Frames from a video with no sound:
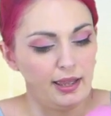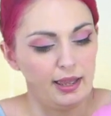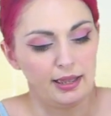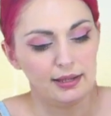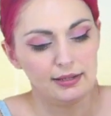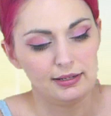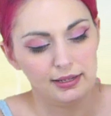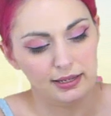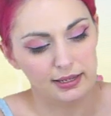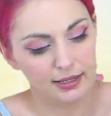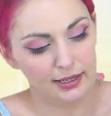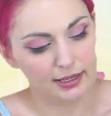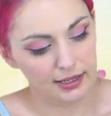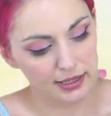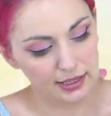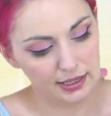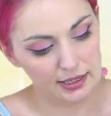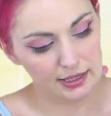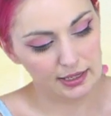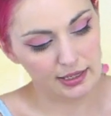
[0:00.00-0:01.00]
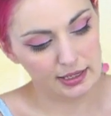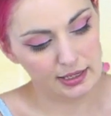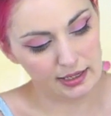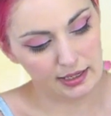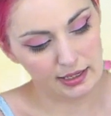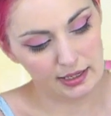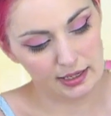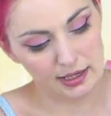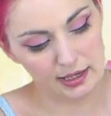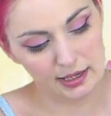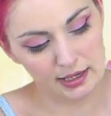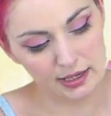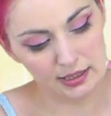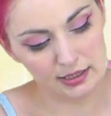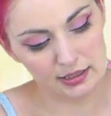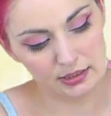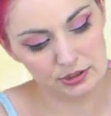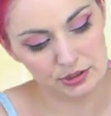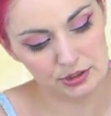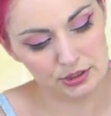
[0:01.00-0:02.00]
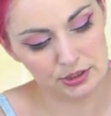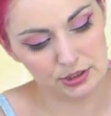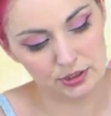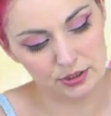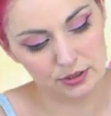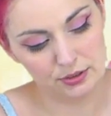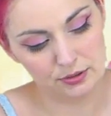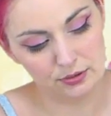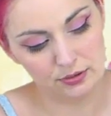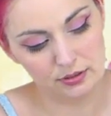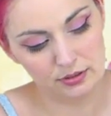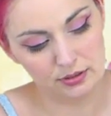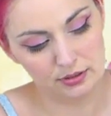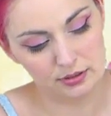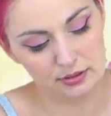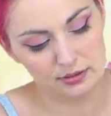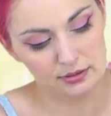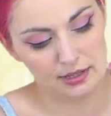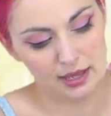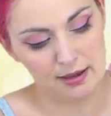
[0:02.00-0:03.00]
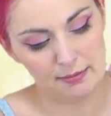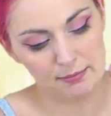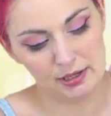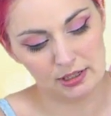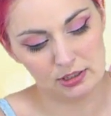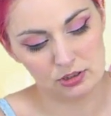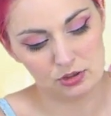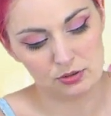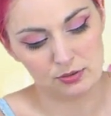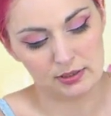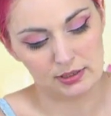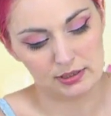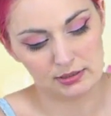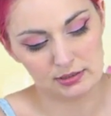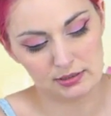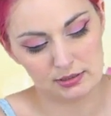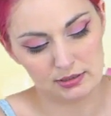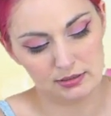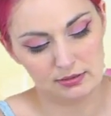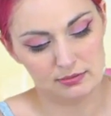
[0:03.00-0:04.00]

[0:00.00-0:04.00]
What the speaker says: and into that pinch twist.